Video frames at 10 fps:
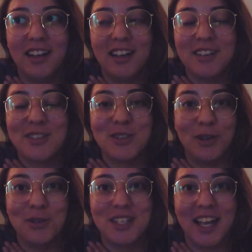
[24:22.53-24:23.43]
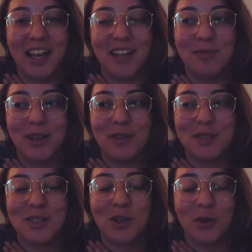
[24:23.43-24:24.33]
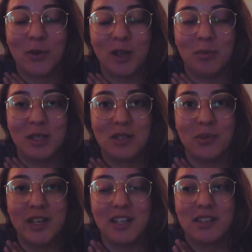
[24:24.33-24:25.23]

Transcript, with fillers: so sad, but it was so incredibly sweet.